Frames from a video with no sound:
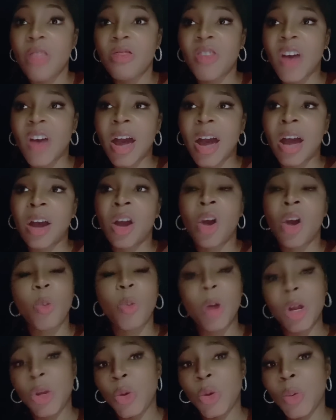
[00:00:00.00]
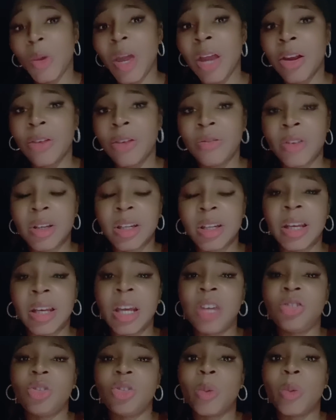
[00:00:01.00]
that when you get your
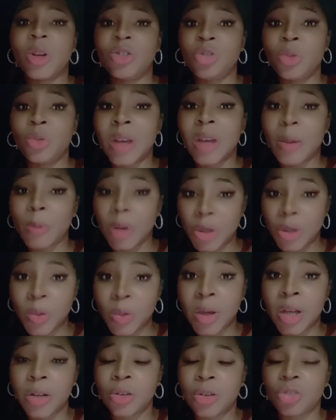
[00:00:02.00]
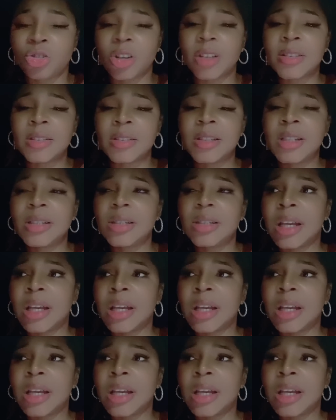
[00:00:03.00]
vindication, when you get your justice,